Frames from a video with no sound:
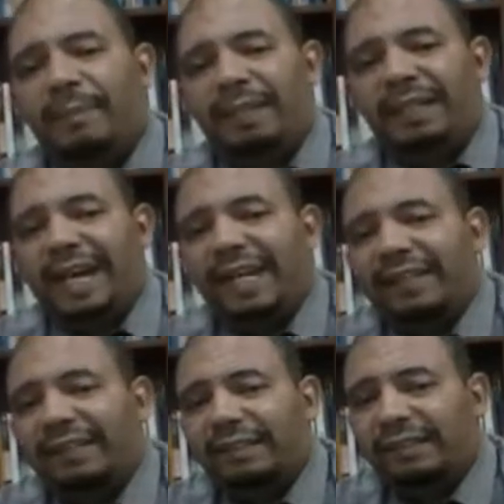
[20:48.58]

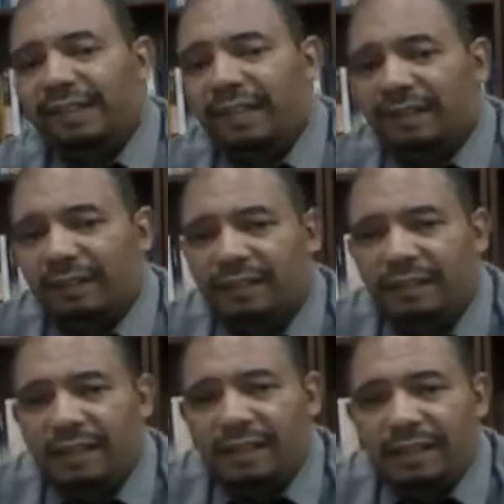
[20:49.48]
characters,
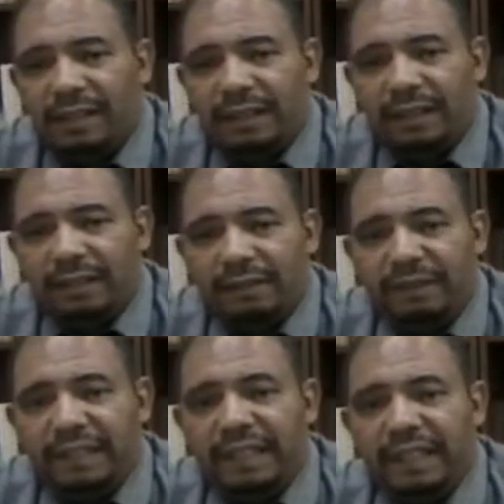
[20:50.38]
their
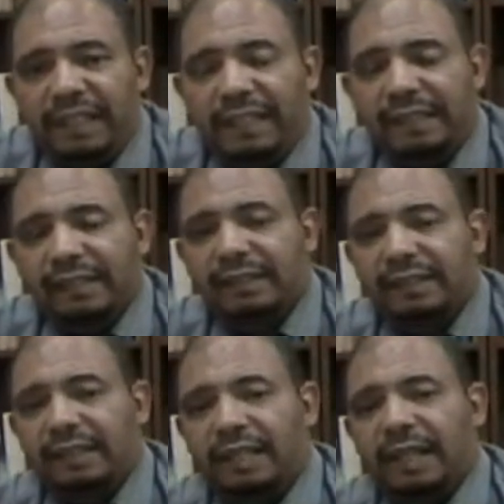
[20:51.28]

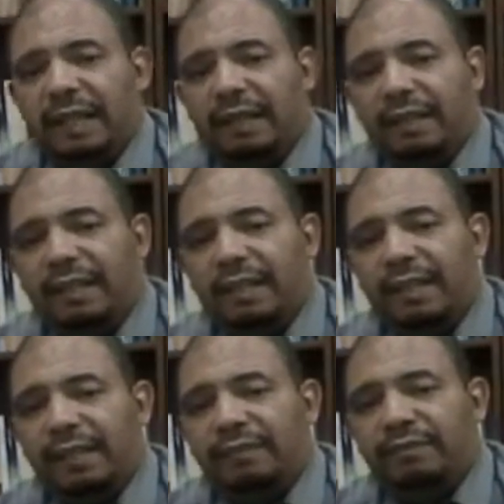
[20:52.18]
feelings, their
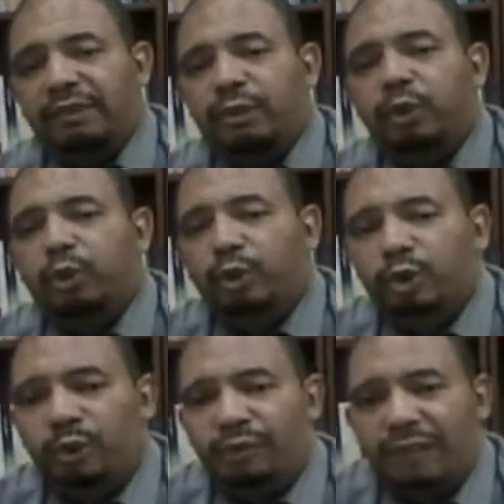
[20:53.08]

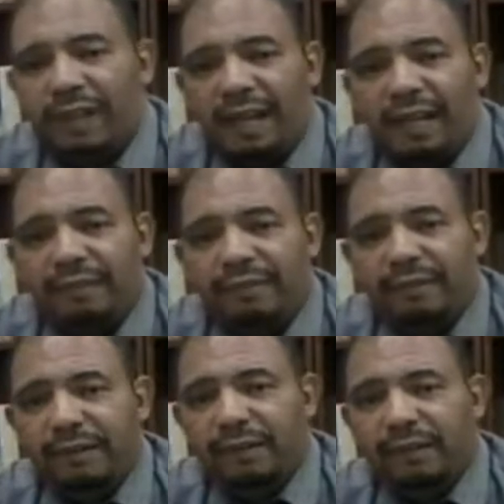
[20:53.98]
views of life.
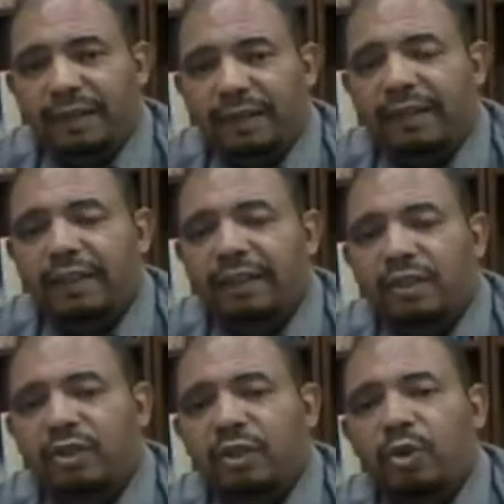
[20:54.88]
Okay,
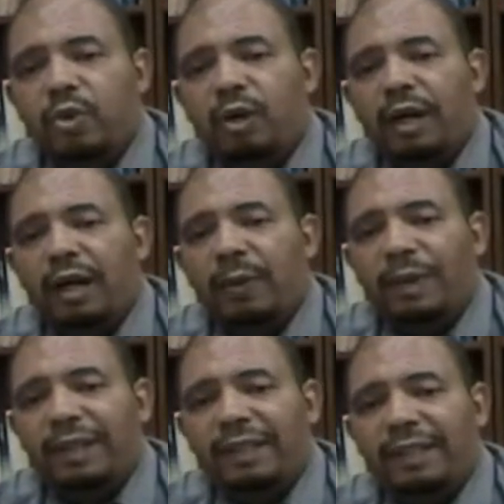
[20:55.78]
so
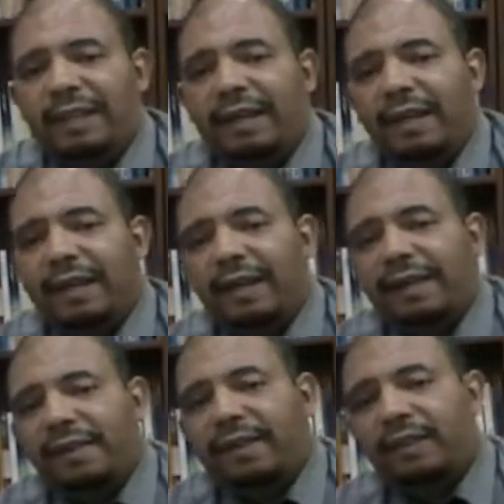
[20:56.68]
with the
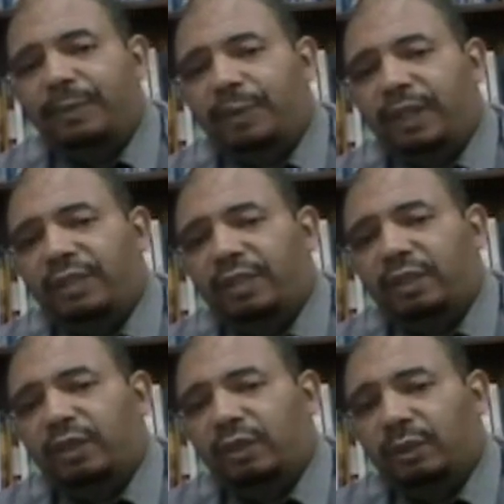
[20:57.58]
third
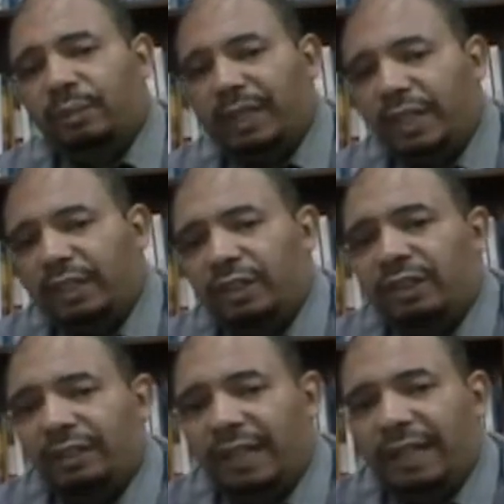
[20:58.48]
person
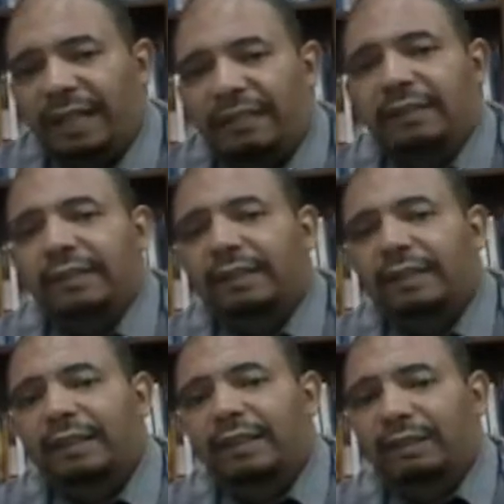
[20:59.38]
omniscient narrator
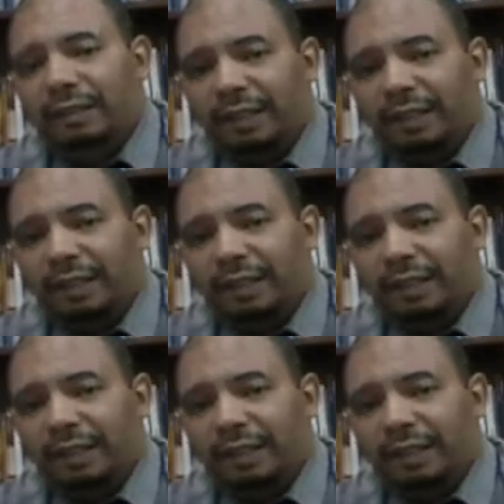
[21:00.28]
or